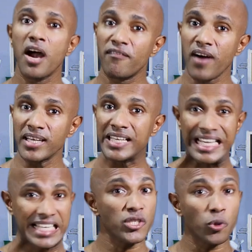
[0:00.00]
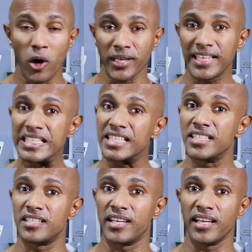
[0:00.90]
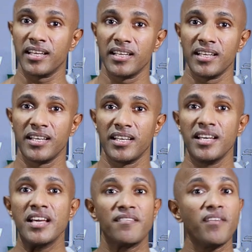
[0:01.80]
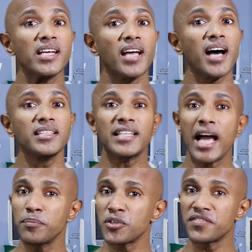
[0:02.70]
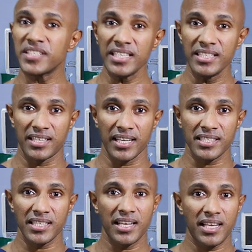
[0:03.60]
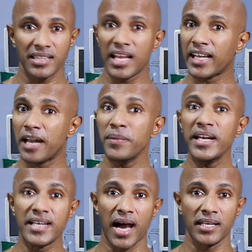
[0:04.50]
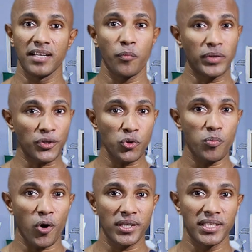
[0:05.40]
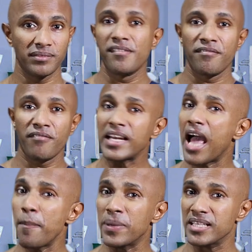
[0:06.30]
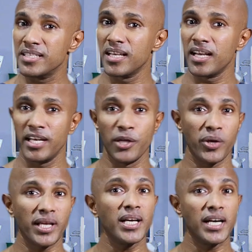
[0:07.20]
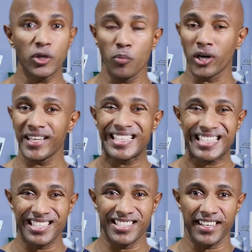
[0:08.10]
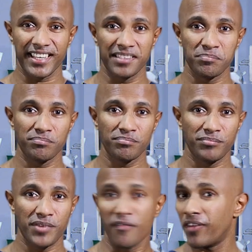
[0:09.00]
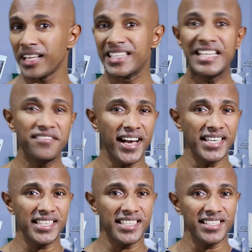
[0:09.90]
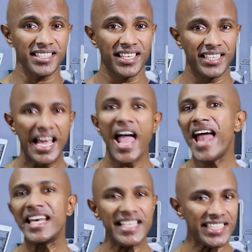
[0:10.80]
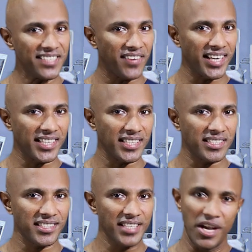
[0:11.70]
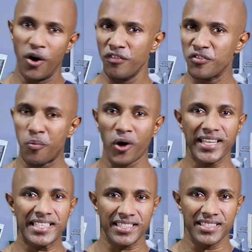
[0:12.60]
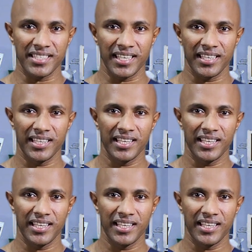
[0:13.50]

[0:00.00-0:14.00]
What is robotic surgery? What are the types of surgeries that can be done with a robot? What happens during a robotic surgery? What are the advantages and disadvantages of robotic surgery?